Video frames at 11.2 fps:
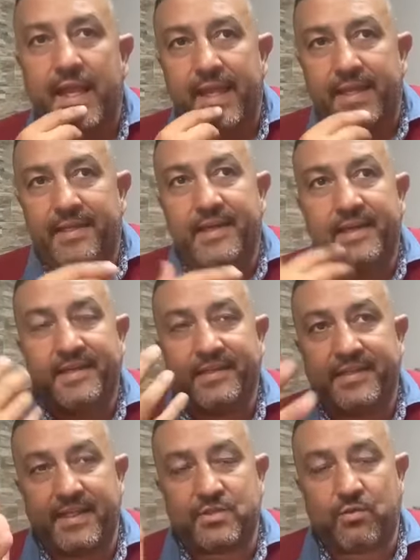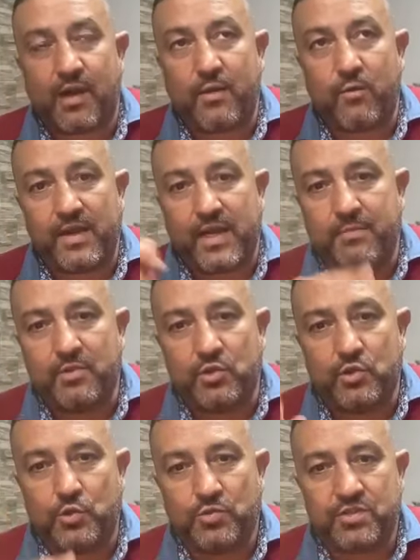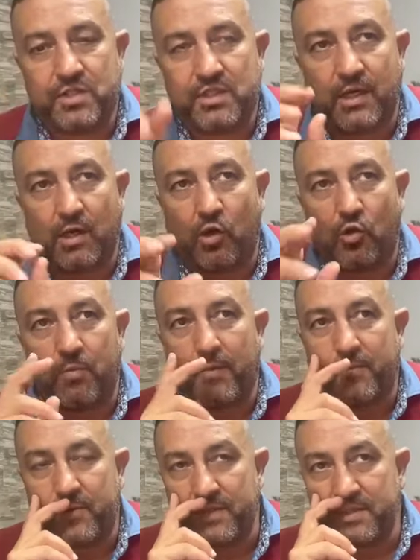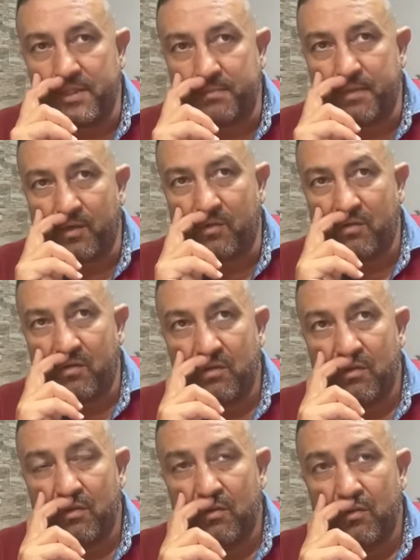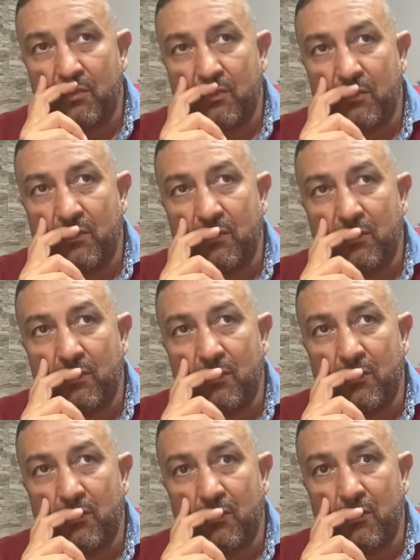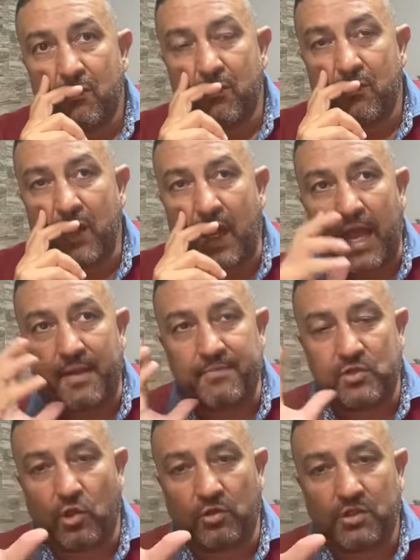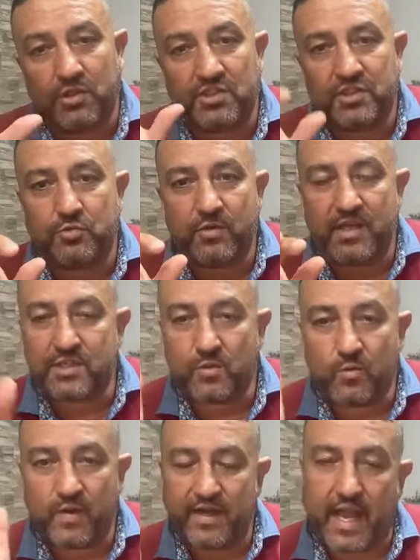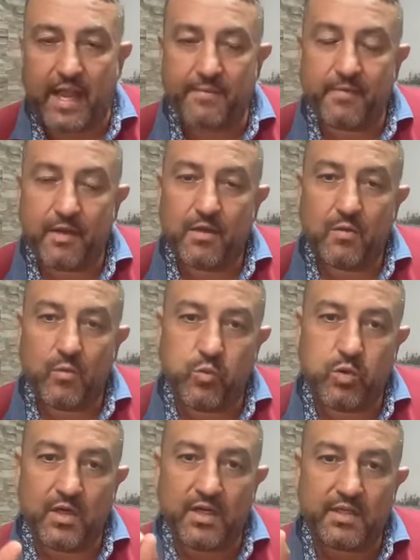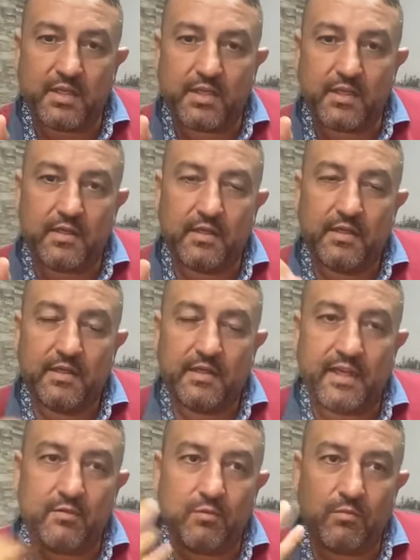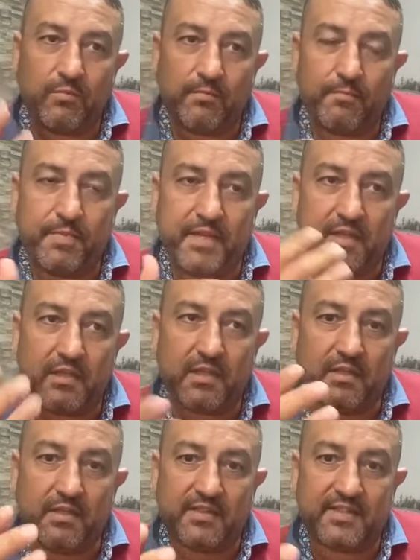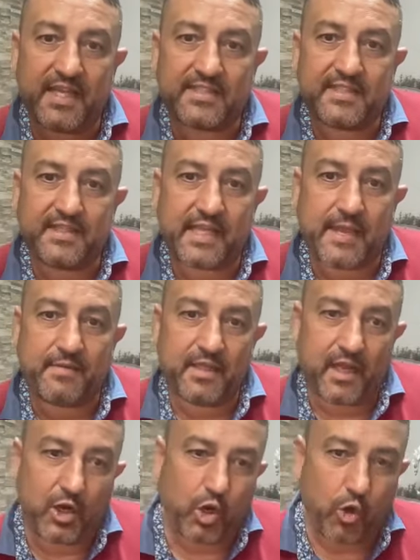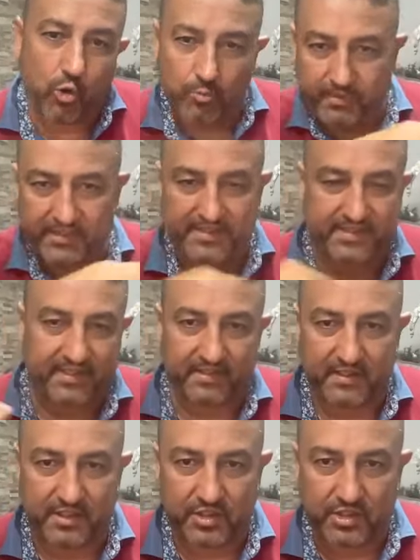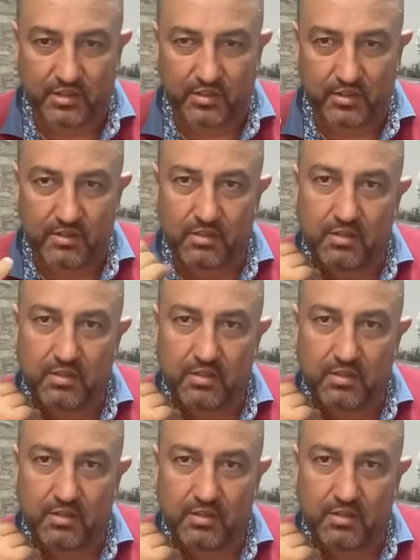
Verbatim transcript: And that's why when I'm using the hope principle, I'm not in a situation where I'm working and being in the sense that I'm in a hopeless condition.